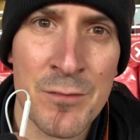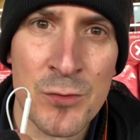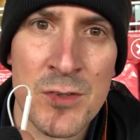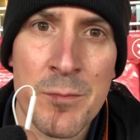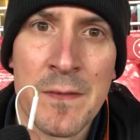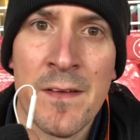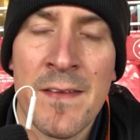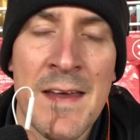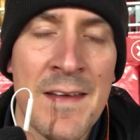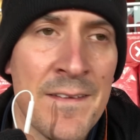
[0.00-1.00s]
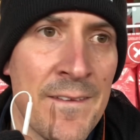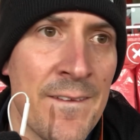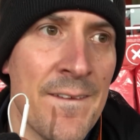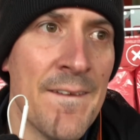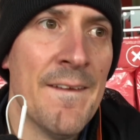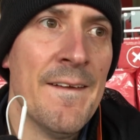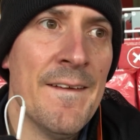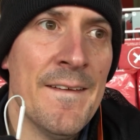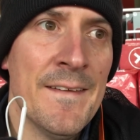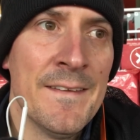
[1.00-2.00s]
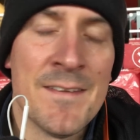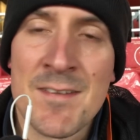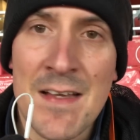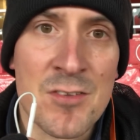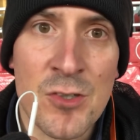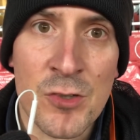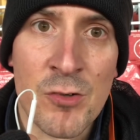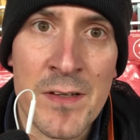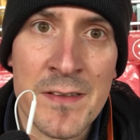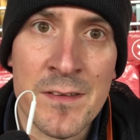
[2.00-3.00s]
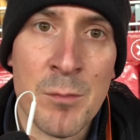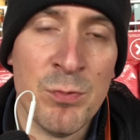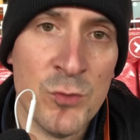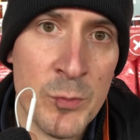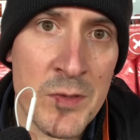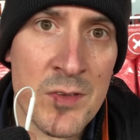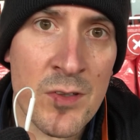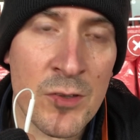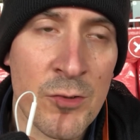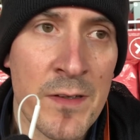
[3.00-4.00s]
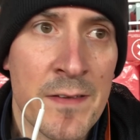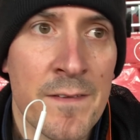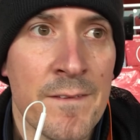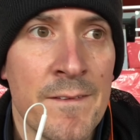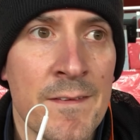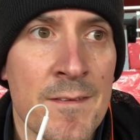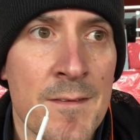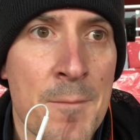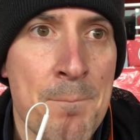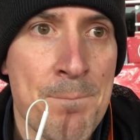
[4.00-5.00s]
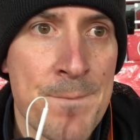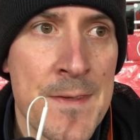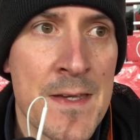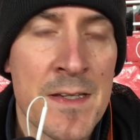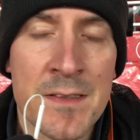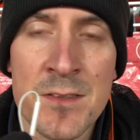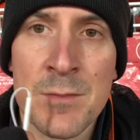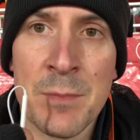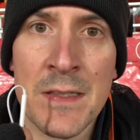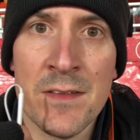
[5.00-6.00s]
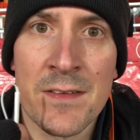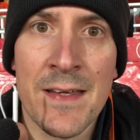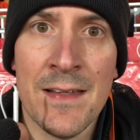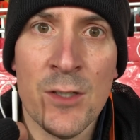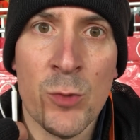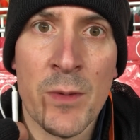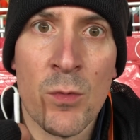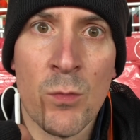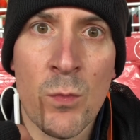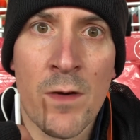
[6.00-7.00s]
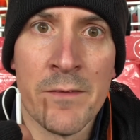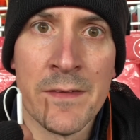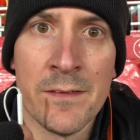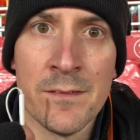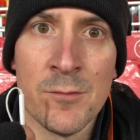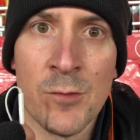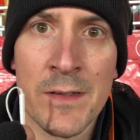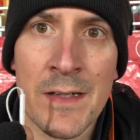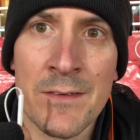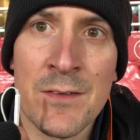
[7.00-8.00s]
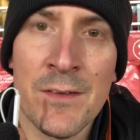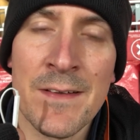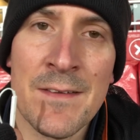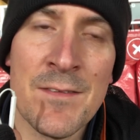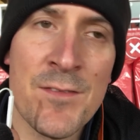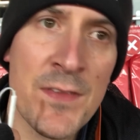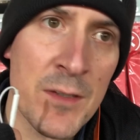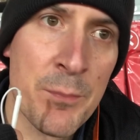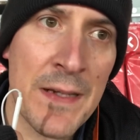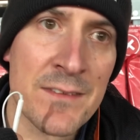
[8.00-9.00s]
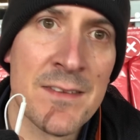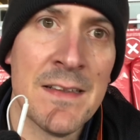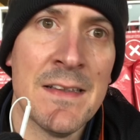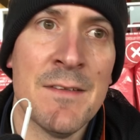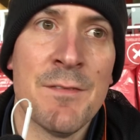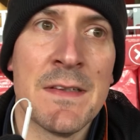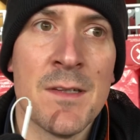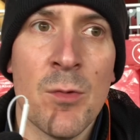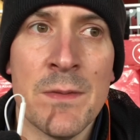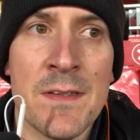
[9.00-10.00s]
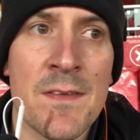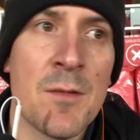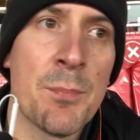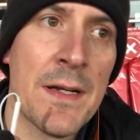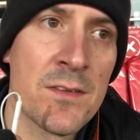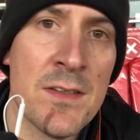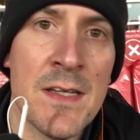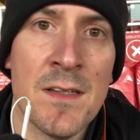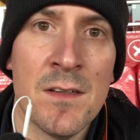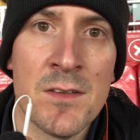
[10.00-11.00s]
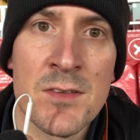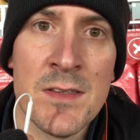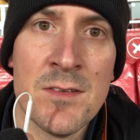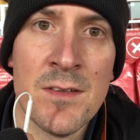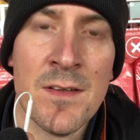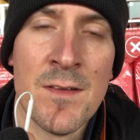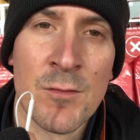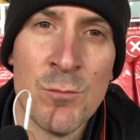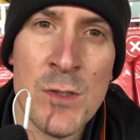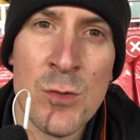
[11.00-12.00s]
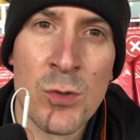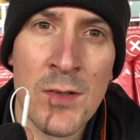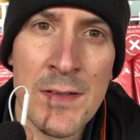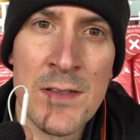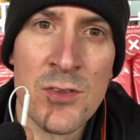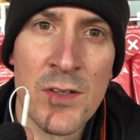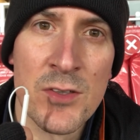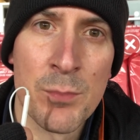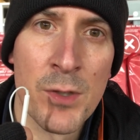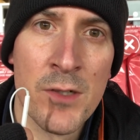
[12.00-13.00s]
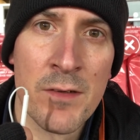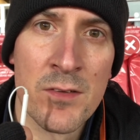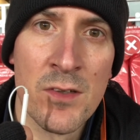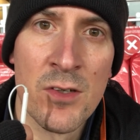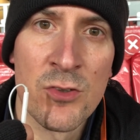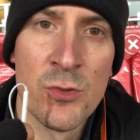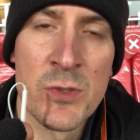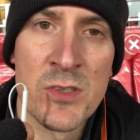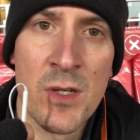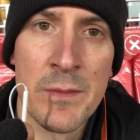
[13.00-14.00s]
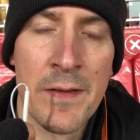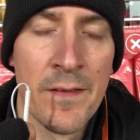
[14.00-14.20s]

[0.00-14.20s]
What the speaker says: or something like that. The stats aren't great, the performances aren't great. It's beginning to get a little bit worrying right now. You kind of think back to that FA Cup win, you think back to the end of last season, and the real clear signs of progress that Arsenal were showing